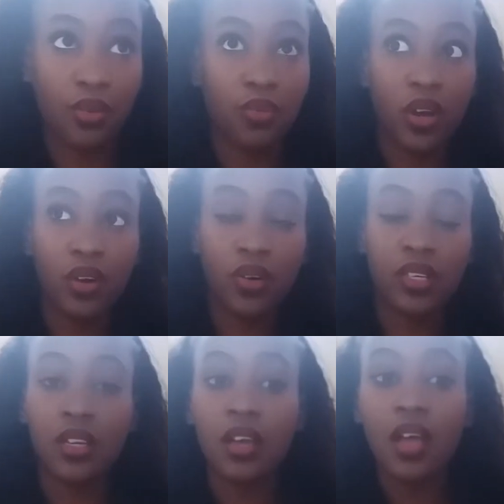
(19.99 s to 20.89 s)
why
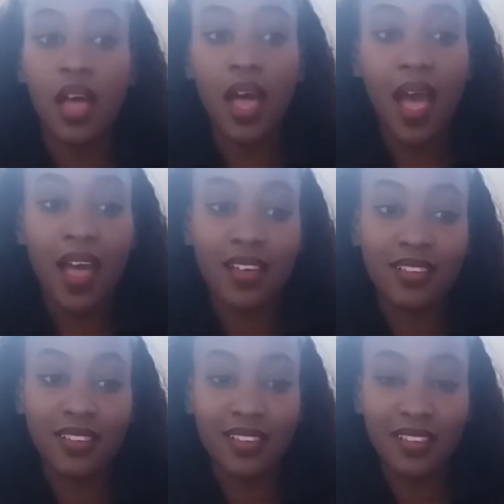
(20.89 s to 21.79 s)
not?
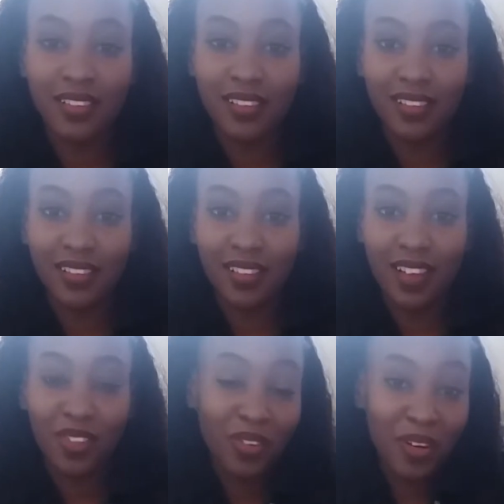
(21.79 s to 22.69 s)
And
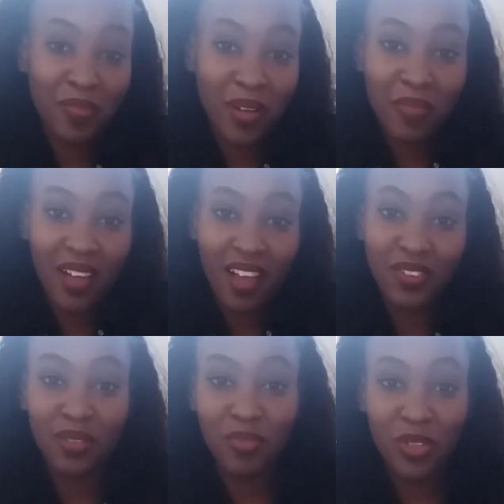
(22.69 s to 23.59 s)
I thought I might
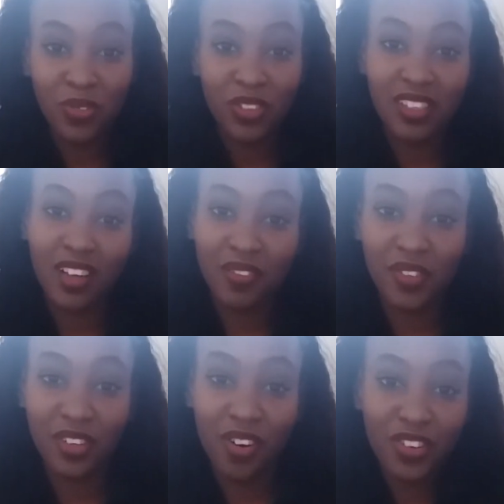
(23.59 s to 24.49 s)
have some useful
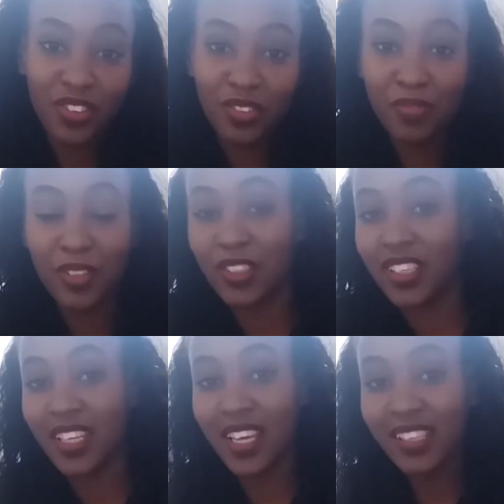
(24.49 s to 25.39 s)
stuff to contribute
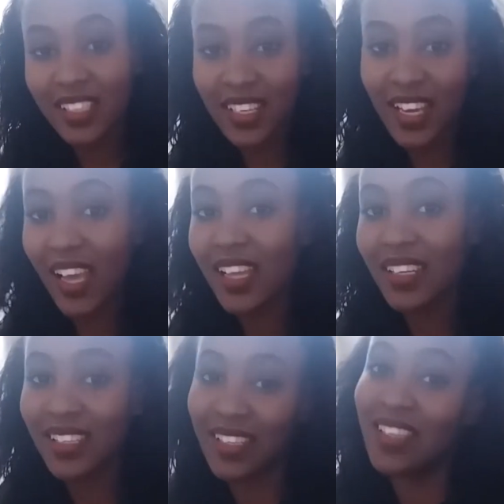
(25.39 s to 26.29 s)
to the
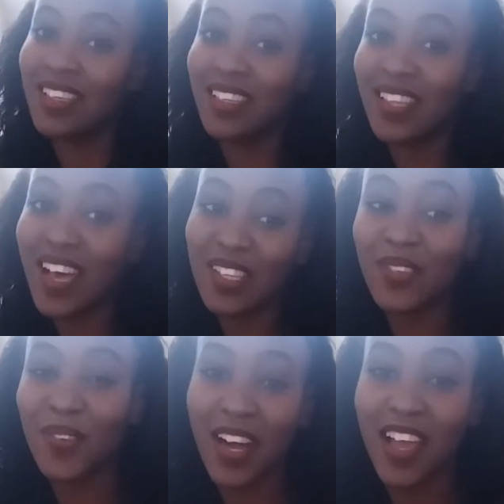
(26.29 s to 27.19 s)
internet. And
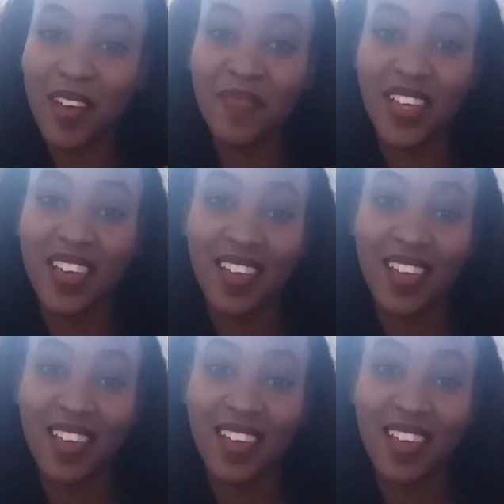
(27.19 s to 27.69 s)
that's why I'm